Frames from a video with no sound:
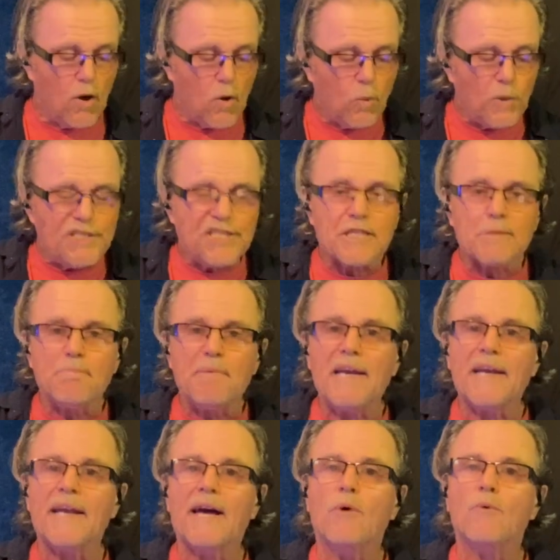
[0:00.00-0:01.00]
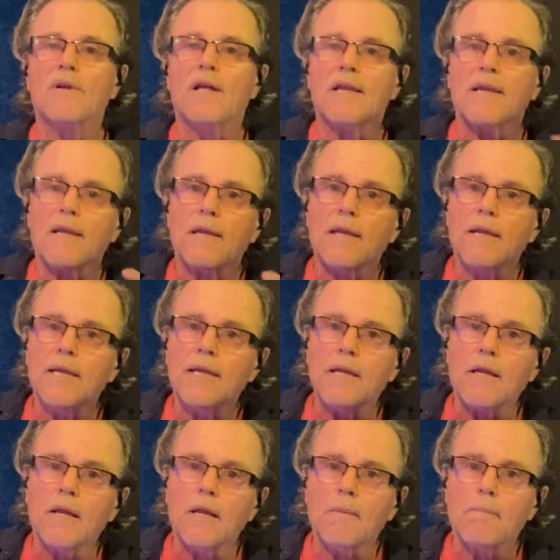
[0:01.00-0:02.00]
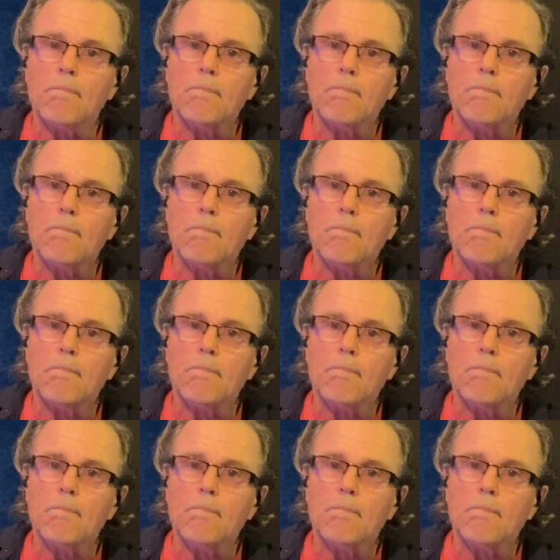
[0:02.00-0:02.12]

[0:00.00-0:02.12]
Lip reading: We just pick out little